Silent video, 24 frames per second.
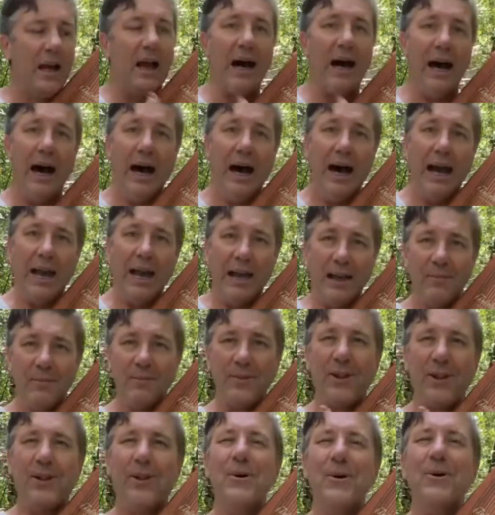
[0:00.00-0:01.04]
I am
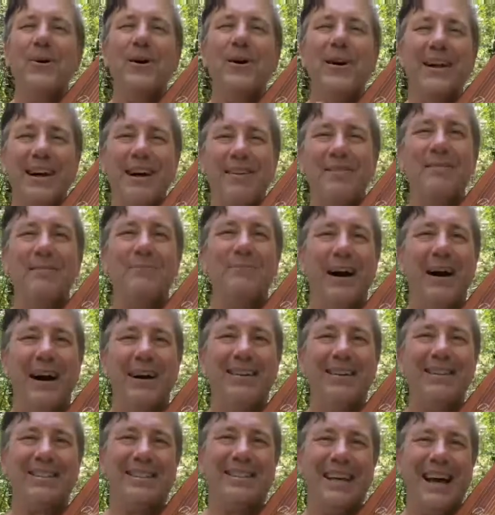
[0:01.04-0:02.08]
the Lord of the
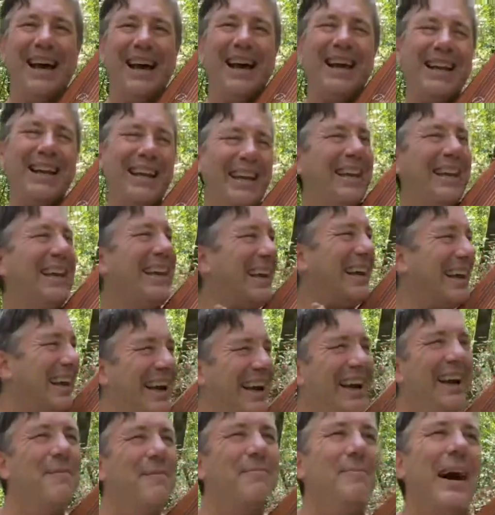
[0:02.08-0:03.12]
pounce, said he.
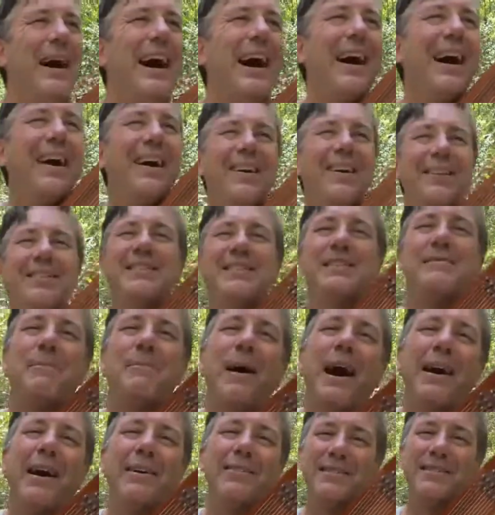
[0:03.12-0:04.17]
Pounce,
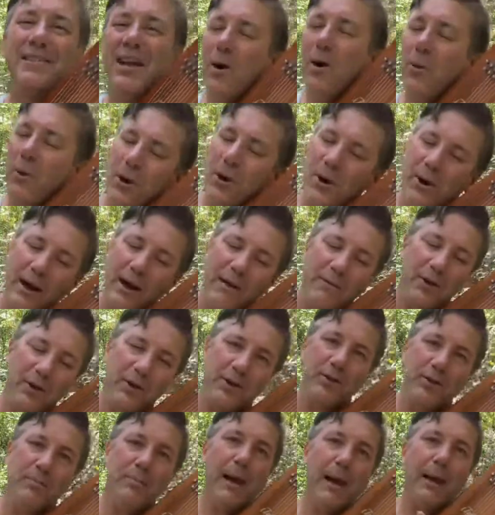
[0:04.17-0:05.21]
pounce, wherever
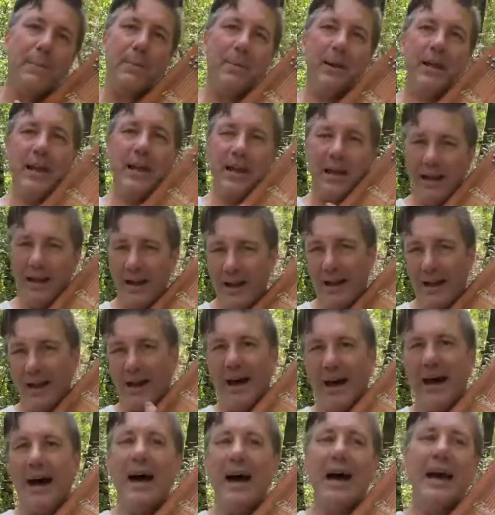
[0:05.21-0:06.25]
you may be.
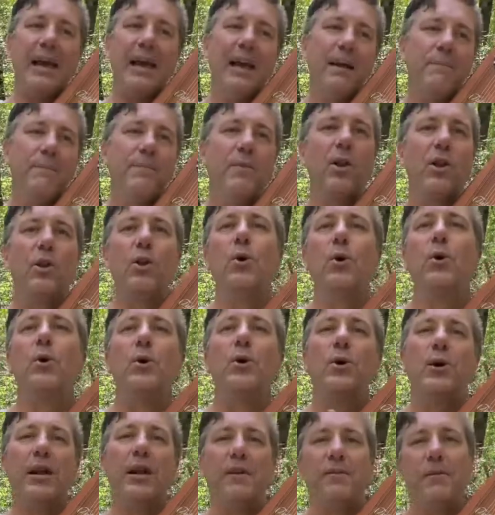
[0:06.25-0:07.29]
I am the
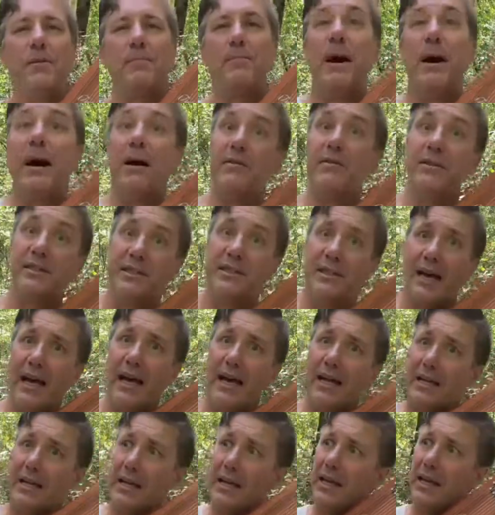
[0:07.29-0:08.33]
Lord of the pounce,
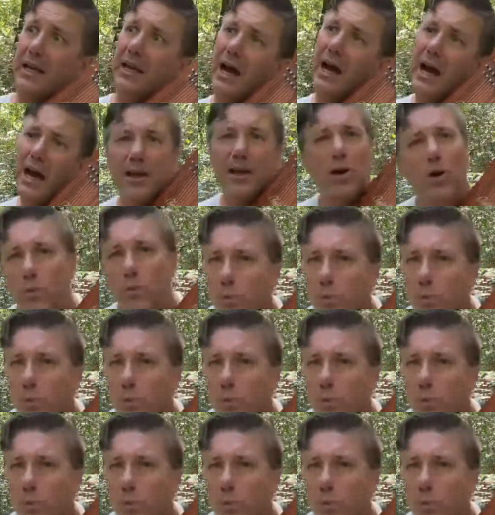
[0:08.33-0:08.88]
said he. I'll